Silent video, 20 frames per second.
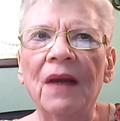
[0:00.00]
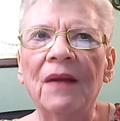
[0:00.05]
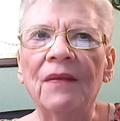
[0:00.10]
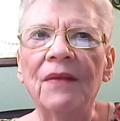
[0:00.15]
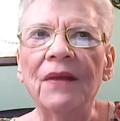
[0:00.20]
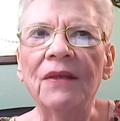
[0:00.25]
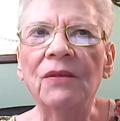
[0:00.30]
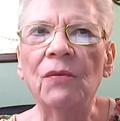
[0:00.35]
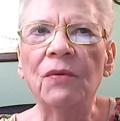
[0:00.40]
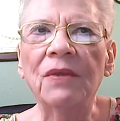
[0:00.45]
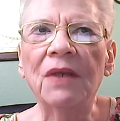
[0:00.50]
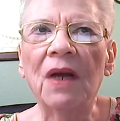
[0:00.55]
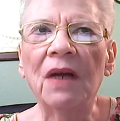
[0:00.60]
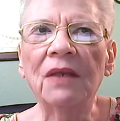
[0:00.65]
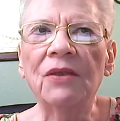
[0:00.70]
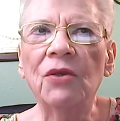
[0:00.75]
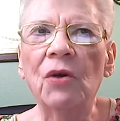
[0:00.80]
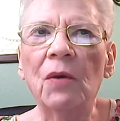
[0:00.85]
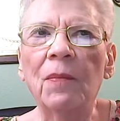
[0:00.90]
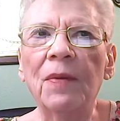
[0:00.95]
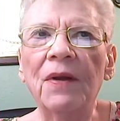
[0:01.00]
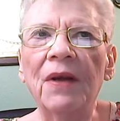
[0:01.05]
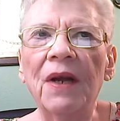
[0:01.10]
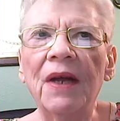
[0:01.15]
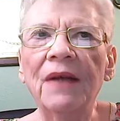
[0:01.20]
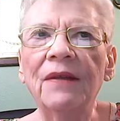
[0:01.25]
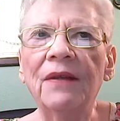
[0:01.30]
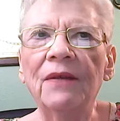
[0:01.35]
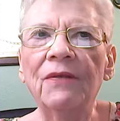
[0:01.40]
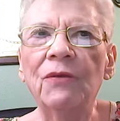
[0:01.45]
This was October
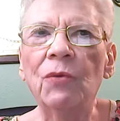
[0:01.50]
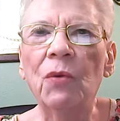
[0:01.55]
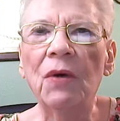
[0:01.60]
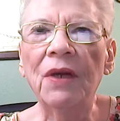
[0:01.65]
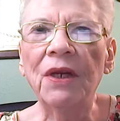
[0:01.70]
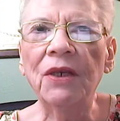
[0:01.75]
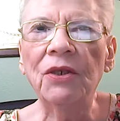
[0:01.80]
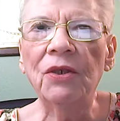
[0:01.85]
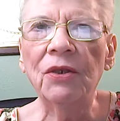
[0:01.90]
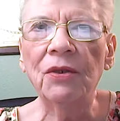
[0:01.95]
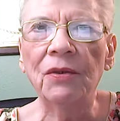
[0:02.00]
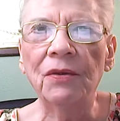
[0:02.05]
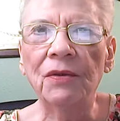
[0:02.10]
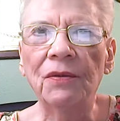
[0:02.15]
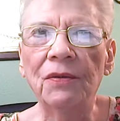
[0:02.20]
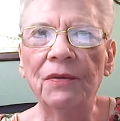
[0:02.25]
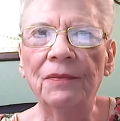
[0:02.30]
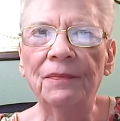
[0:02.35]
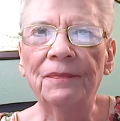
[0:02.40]
9th of 22.